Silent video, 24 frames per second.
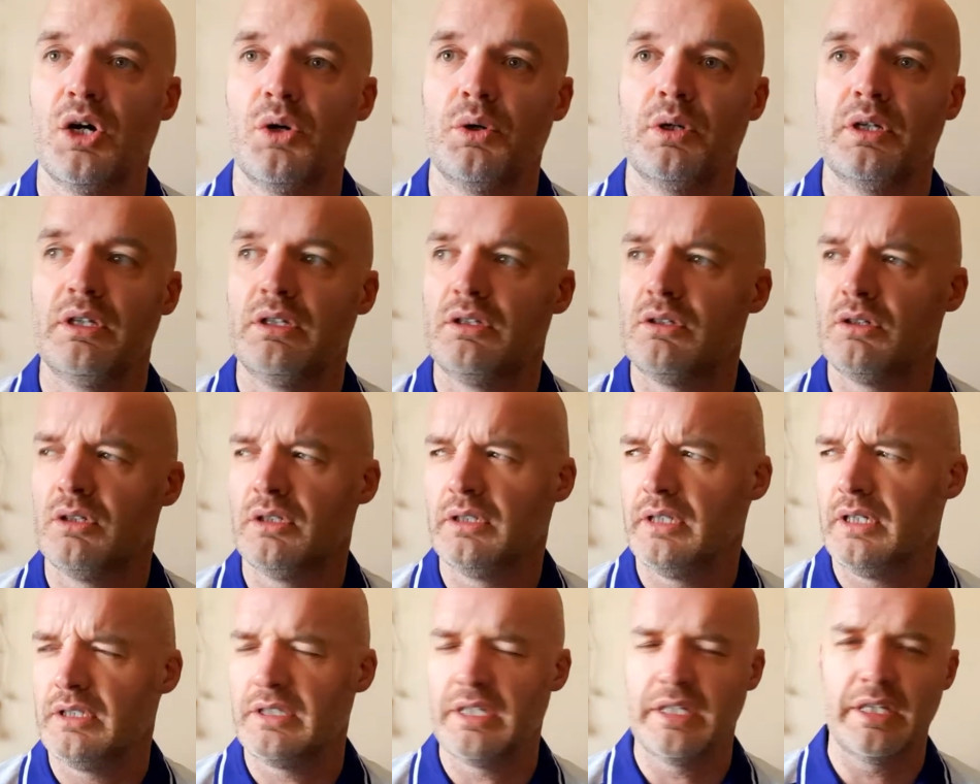He kind of,
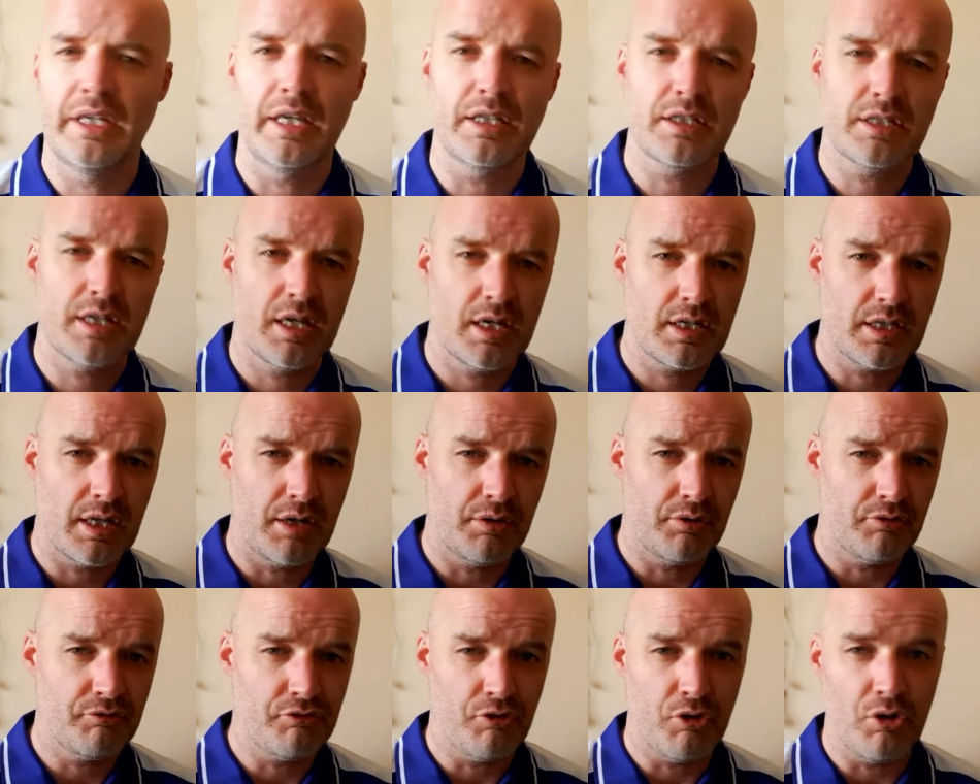I think, gets kicked out of
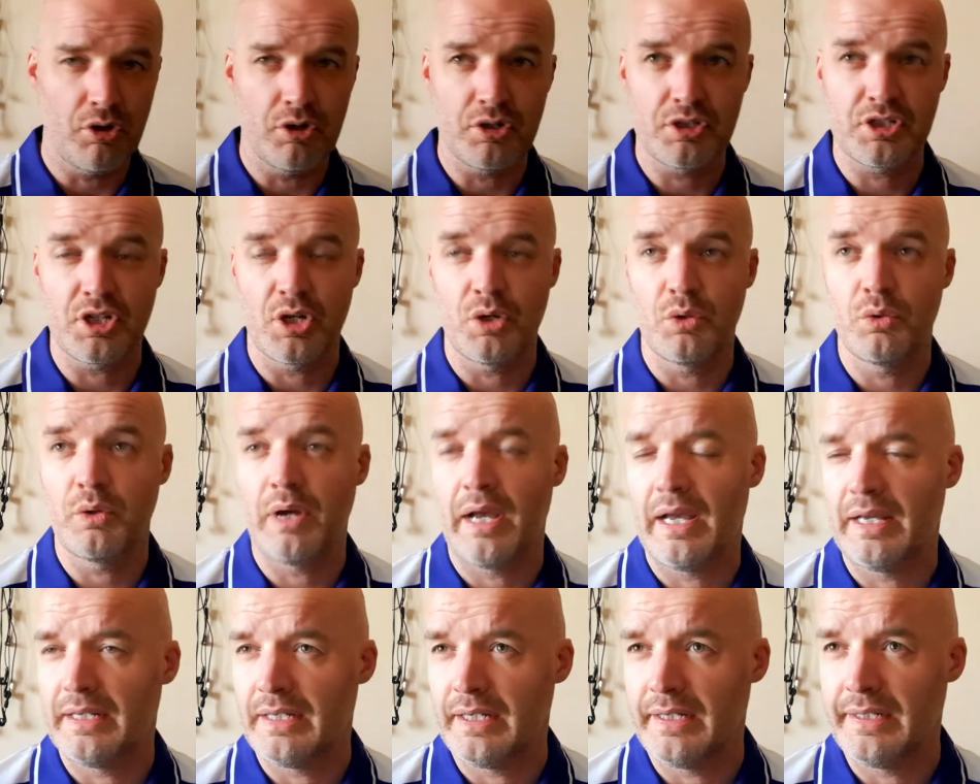force. So,
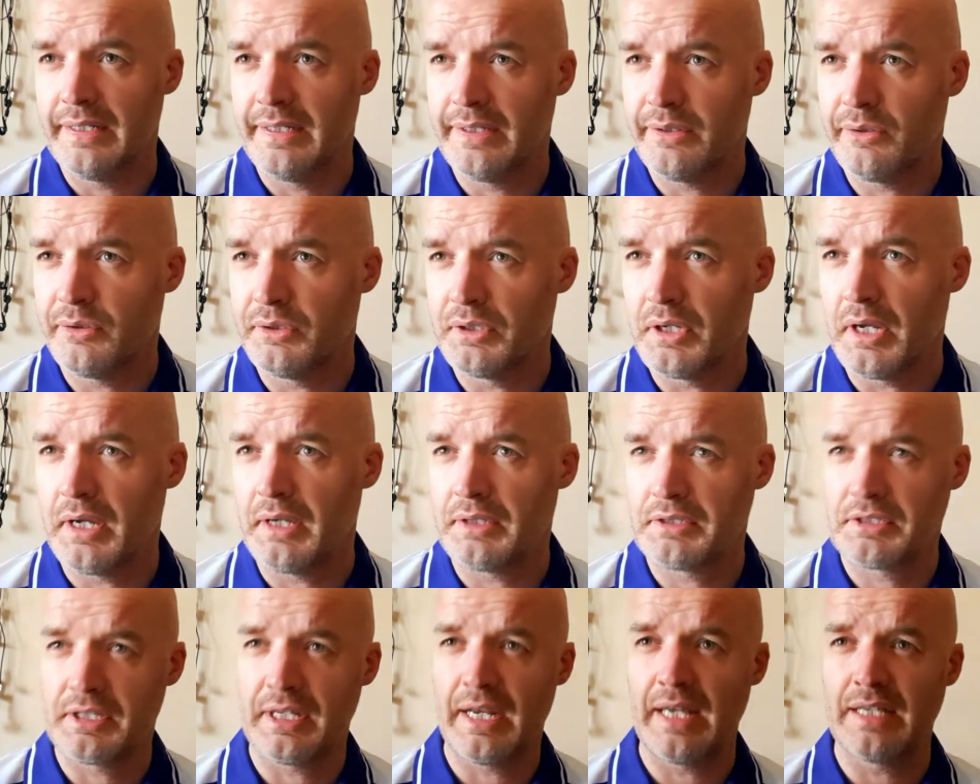and then he kind of
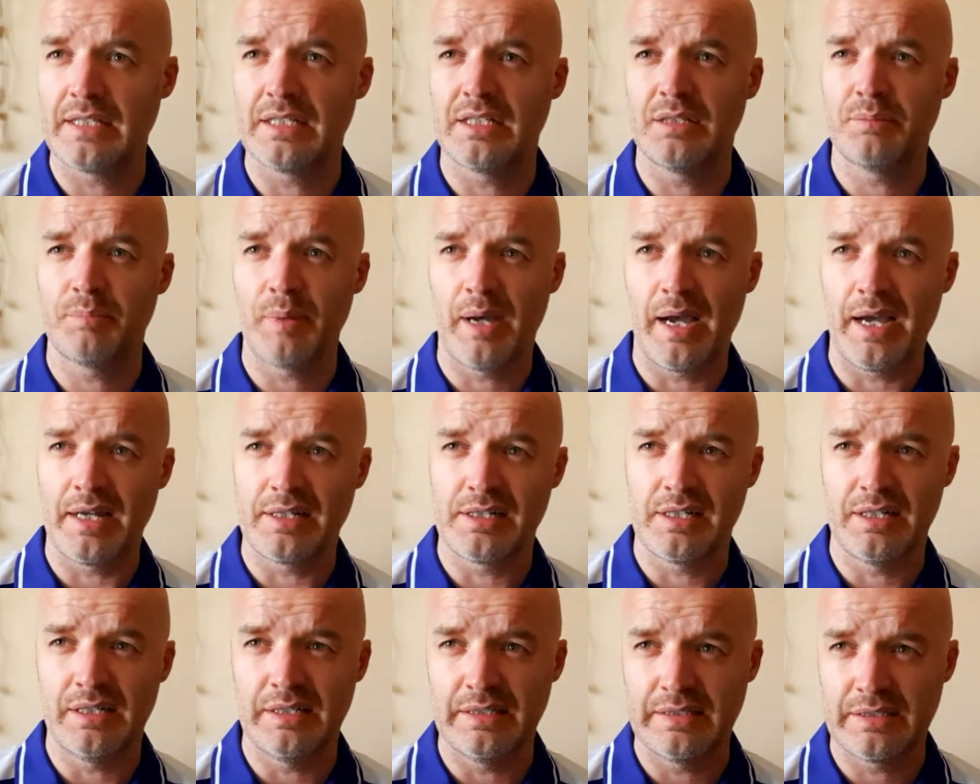still has his badge.
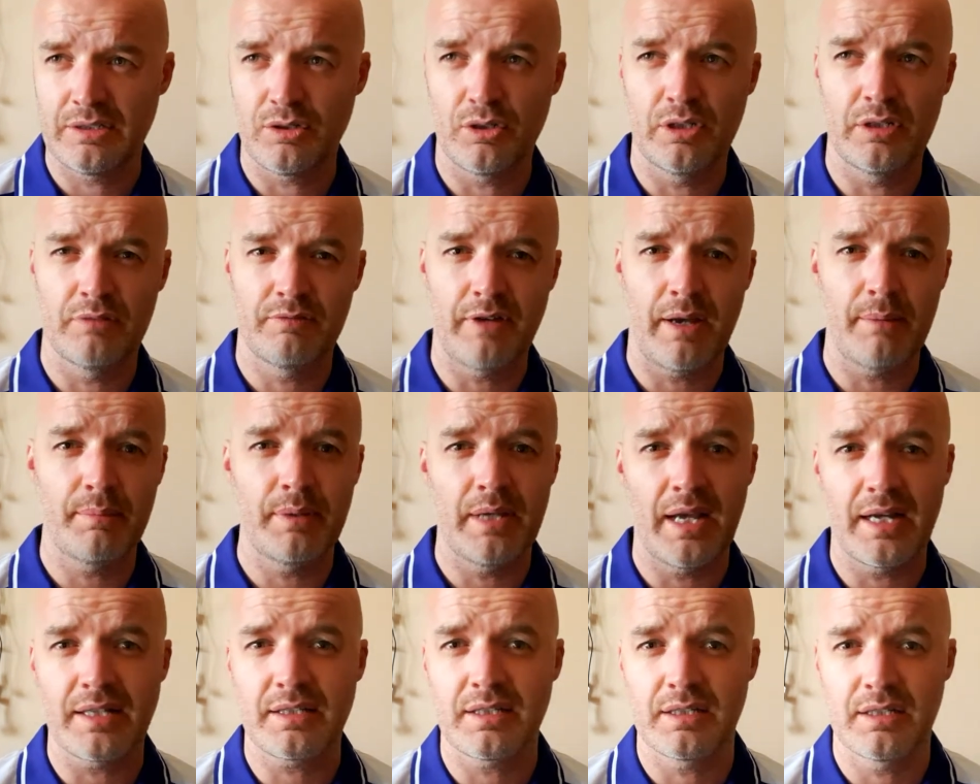He's kind of abby
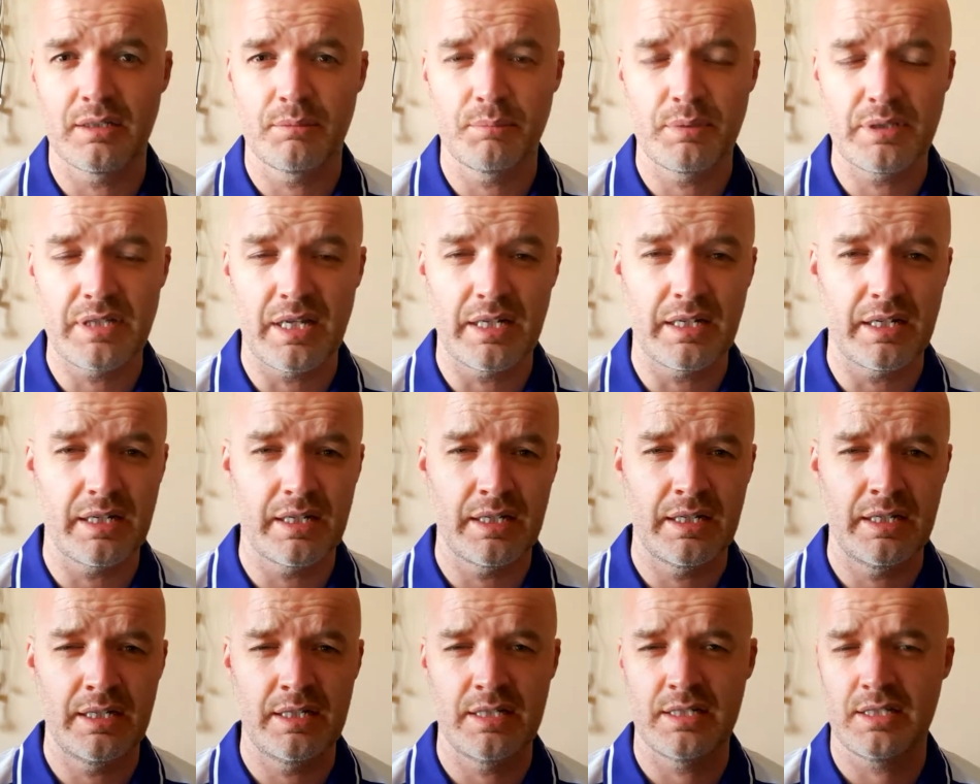acting and pretending
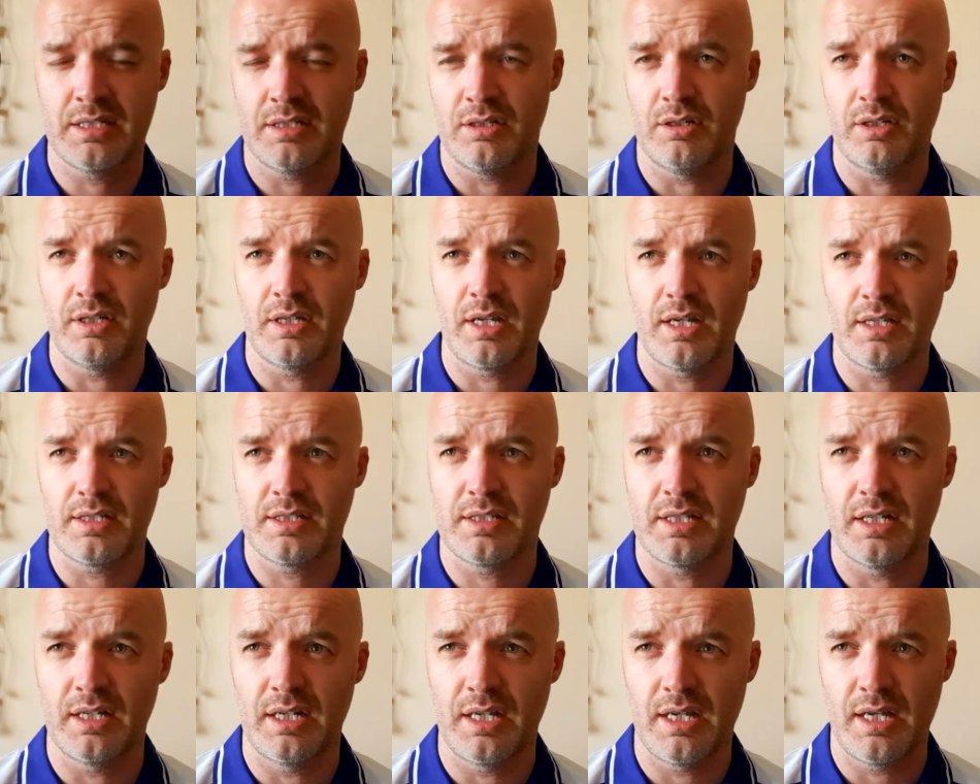he's like
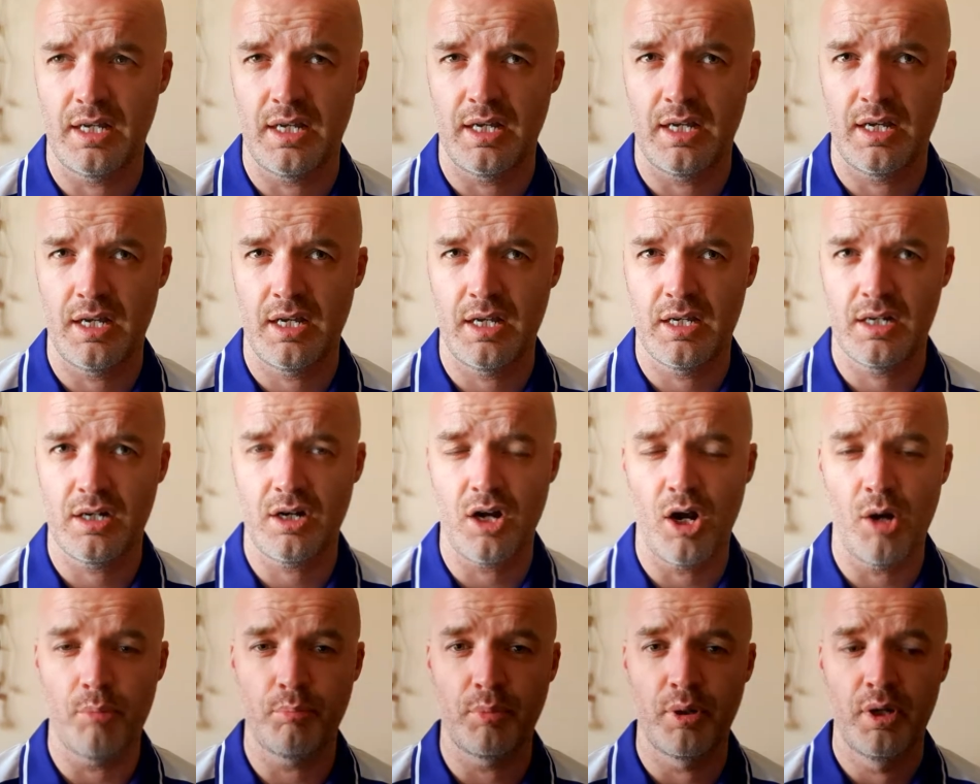still a
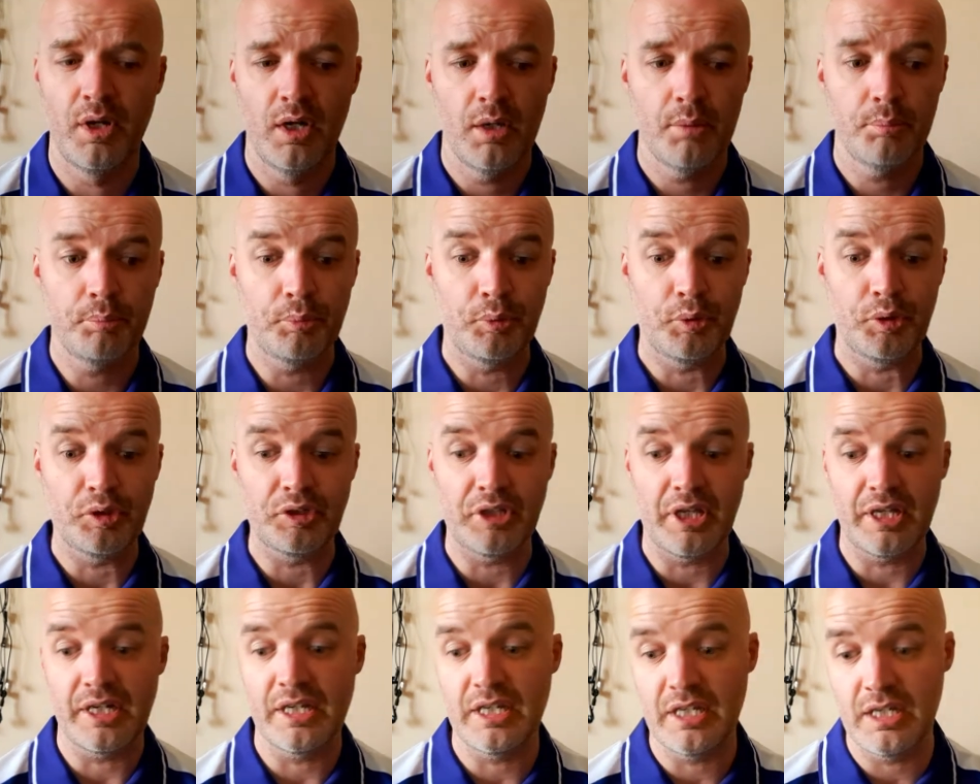cop, but
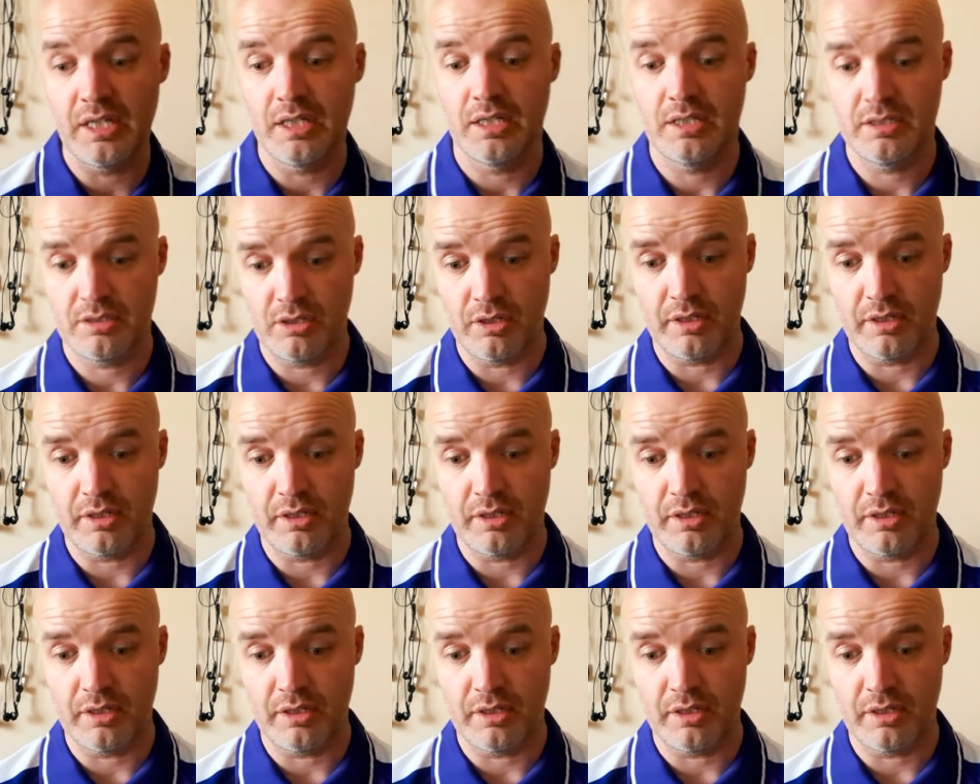then he's